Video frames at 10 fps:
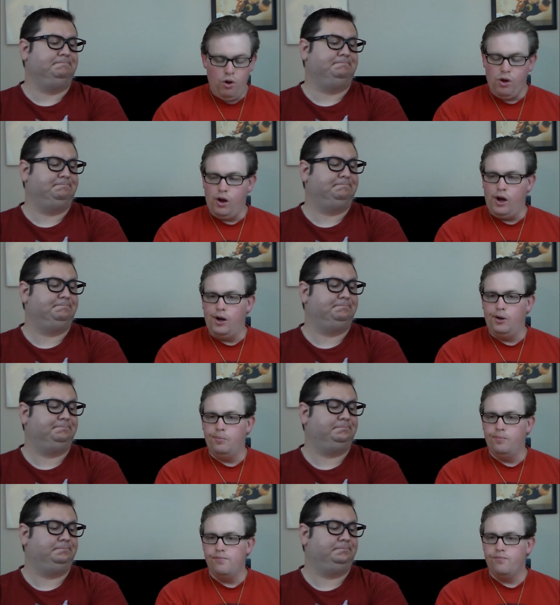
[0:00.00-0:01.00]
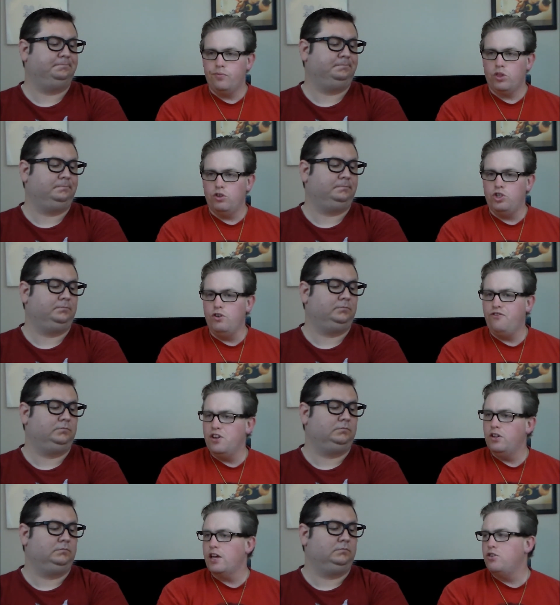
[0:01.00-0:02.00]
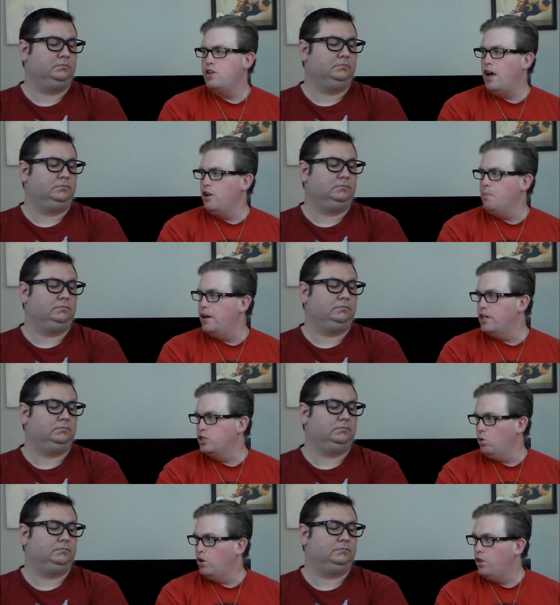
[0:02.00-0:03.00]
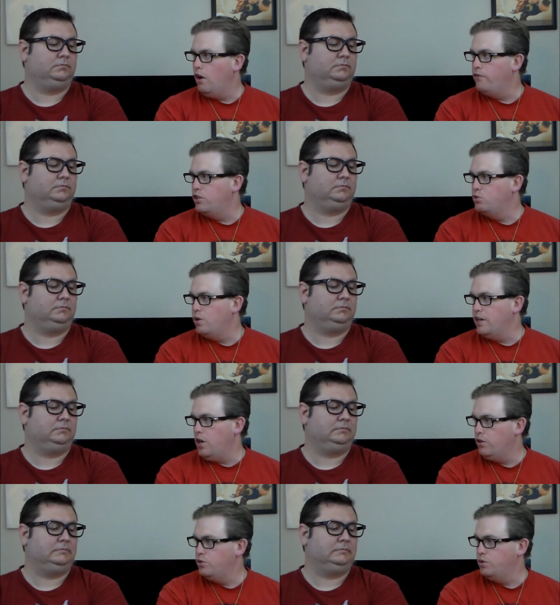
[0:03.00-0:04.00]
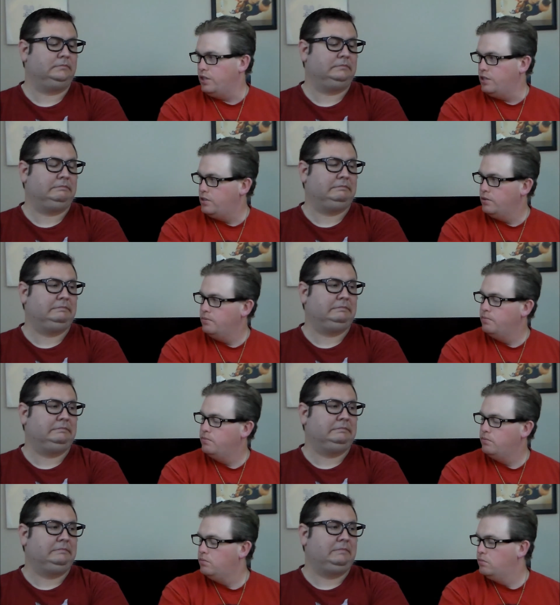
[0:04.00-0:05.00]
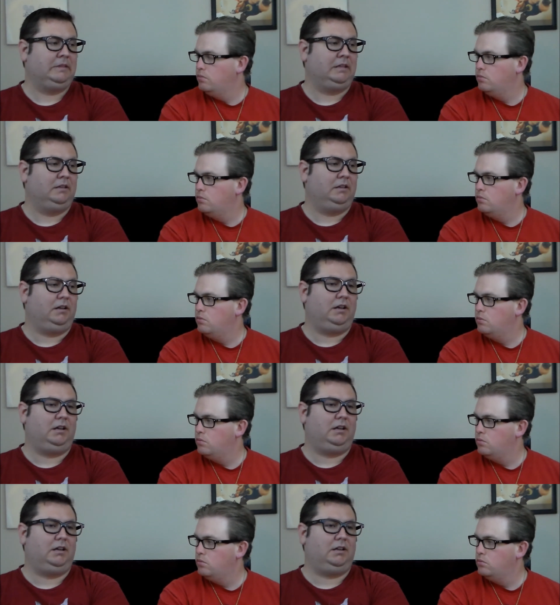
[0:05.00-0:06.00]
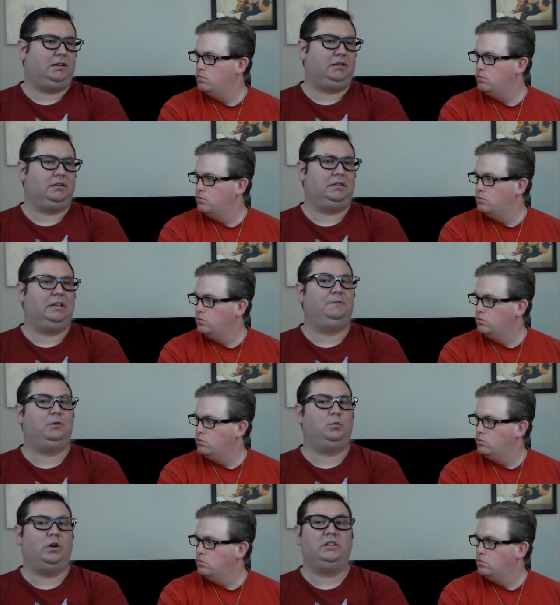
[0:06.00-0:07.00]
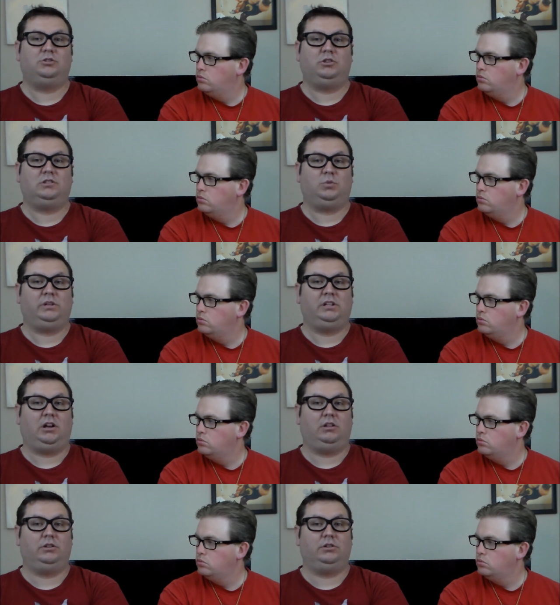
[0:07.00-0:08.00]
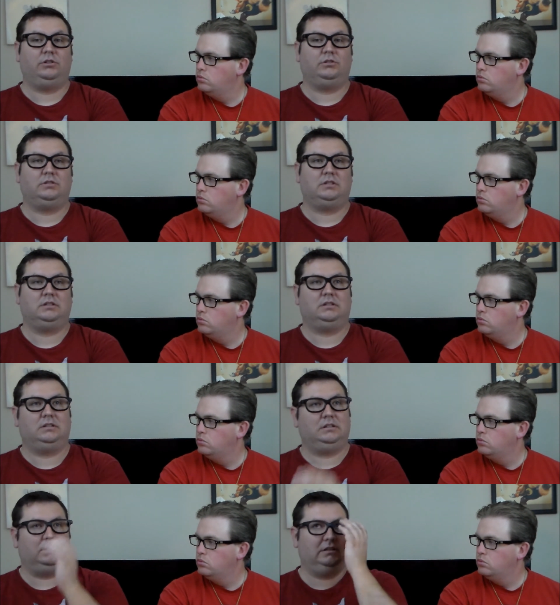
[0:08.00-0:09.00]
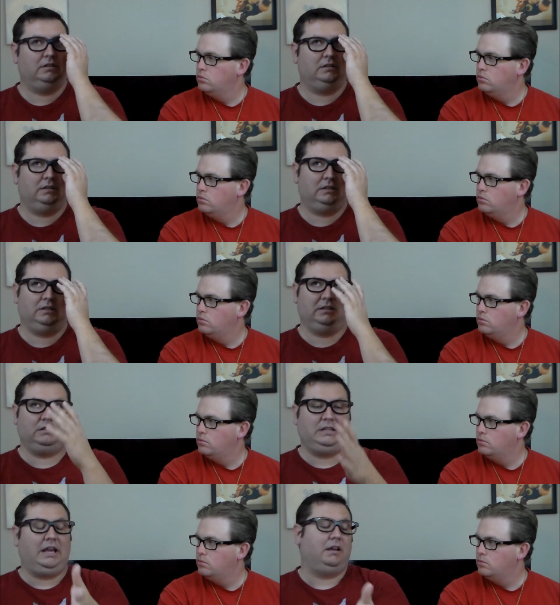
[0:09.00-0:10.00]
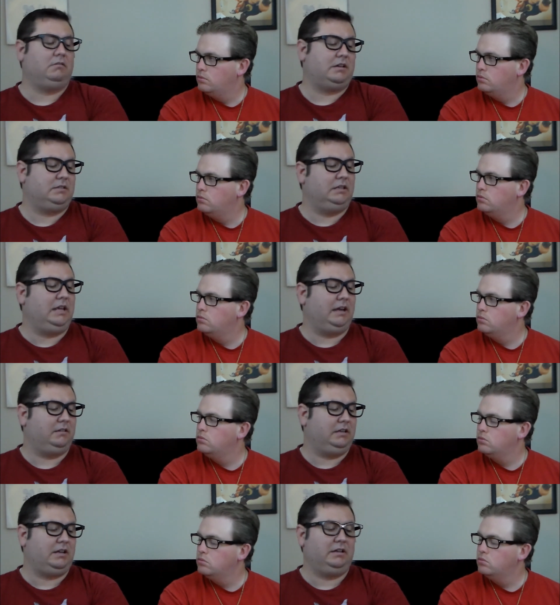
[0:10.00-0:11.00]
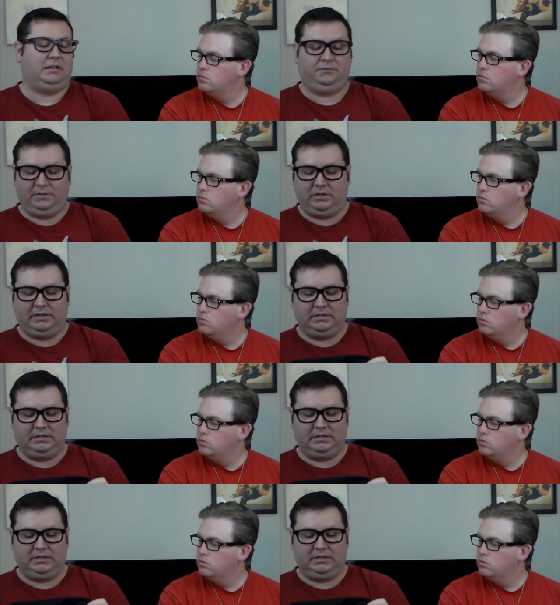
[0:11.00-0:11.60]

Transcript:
Speaker 1: Mm-hmm. Um, do you feel like you got your money's worth of the twenty dollars with this?
Speaker 2: Uh, if it was just twenty dollars, yeah, I'd say yeah. I, I feel